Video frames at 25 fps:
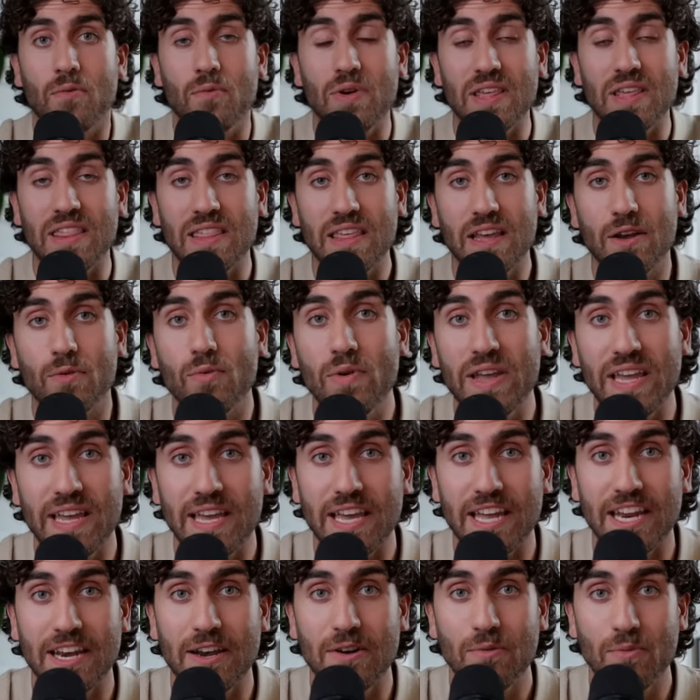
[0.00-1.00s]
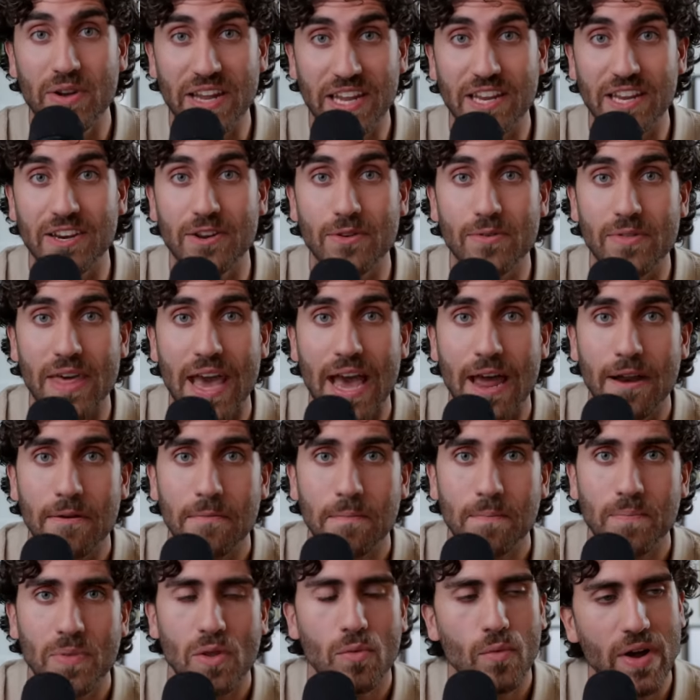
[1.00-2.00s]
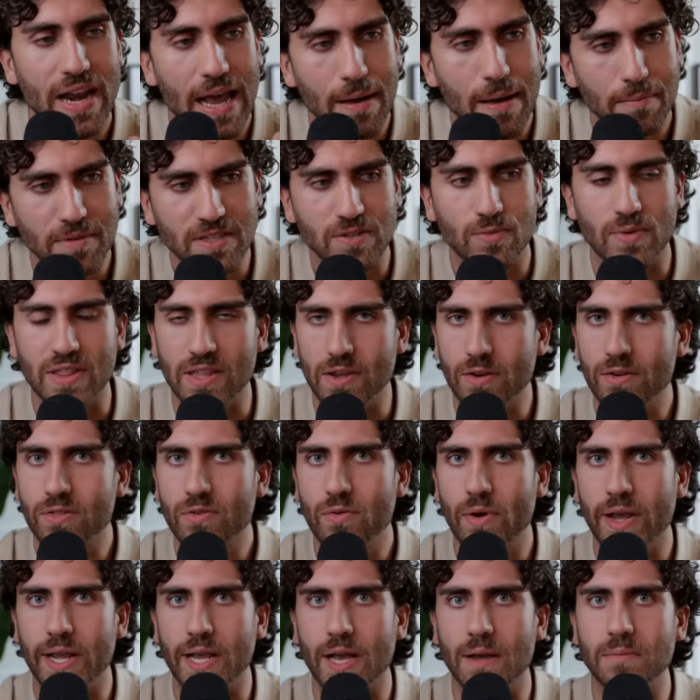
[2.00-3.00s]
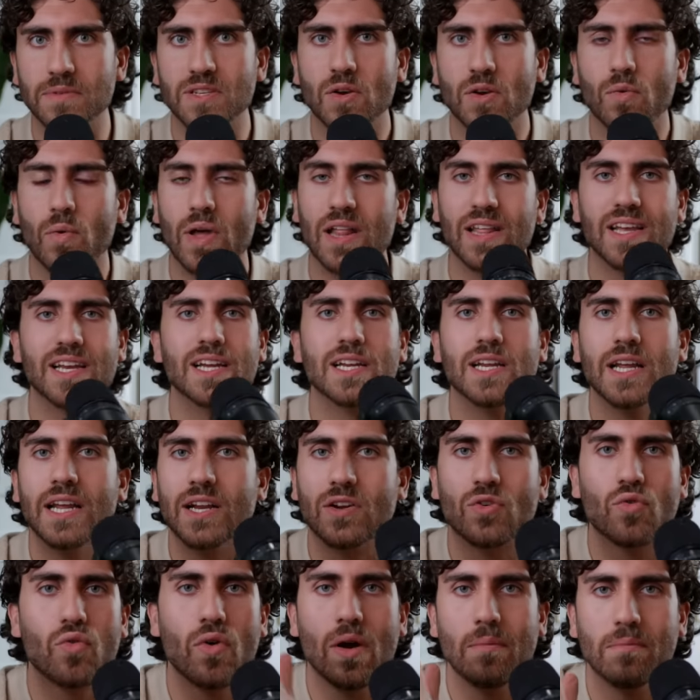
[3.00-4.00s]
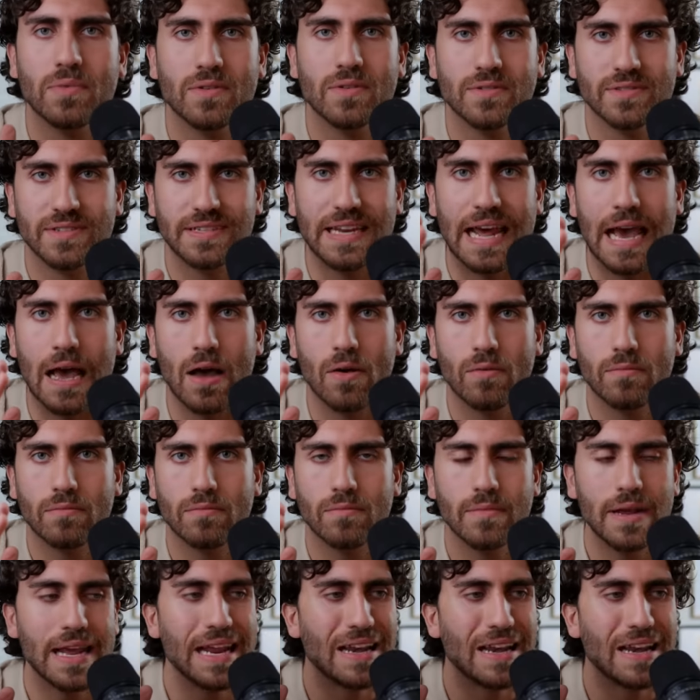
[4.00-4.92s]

We think we can we can do that. What happens when the earthquake comes? Well, it, it crumbles down.